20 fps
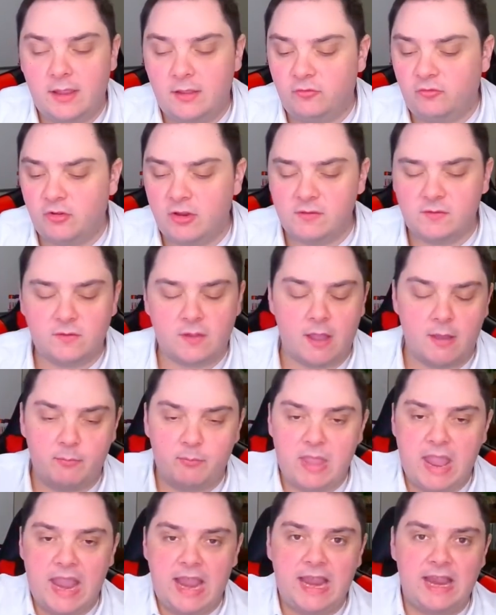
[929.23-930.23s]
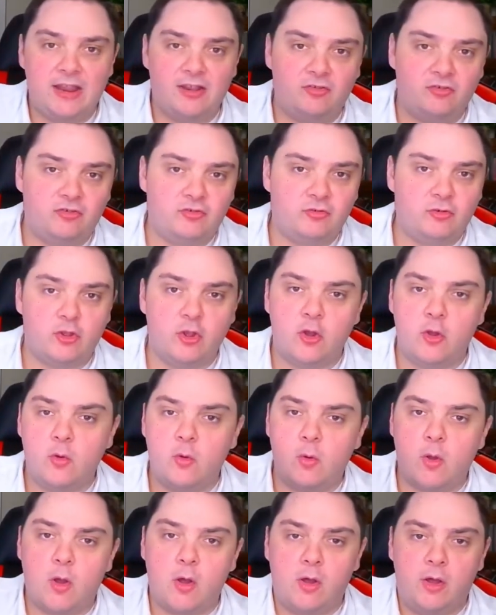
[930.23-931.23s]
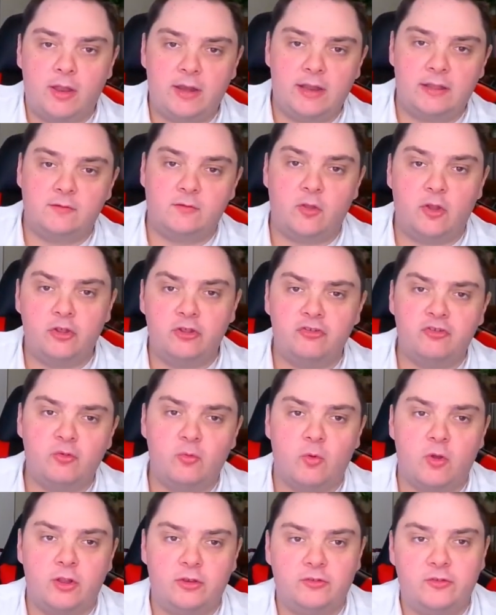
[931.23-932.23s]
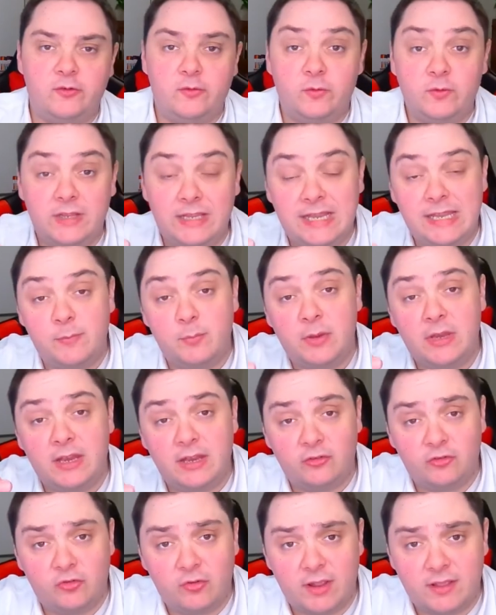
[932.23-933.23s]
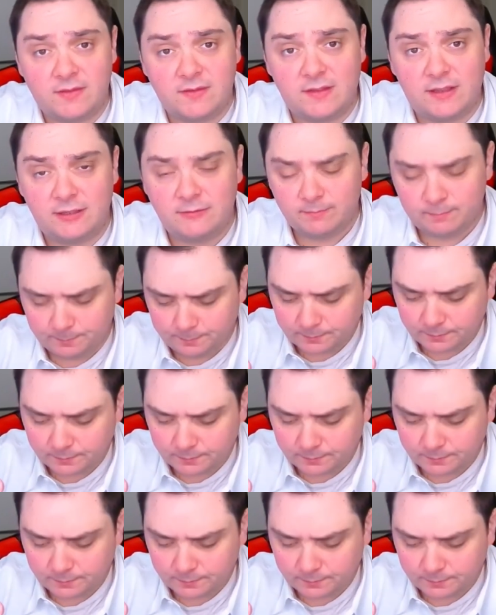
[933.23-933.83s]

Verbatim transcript: Uh, just a page. Go on as long as you want to to keep it interesting